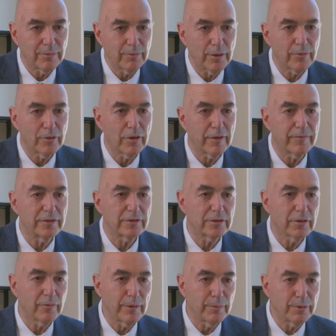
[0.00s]
buprenorphine.
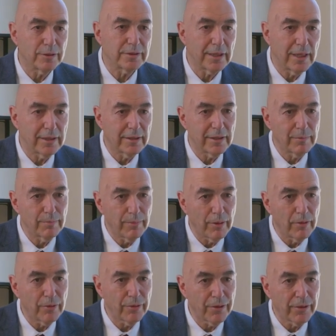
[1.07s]
So we presented
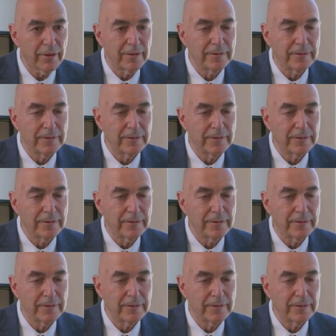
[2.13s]
both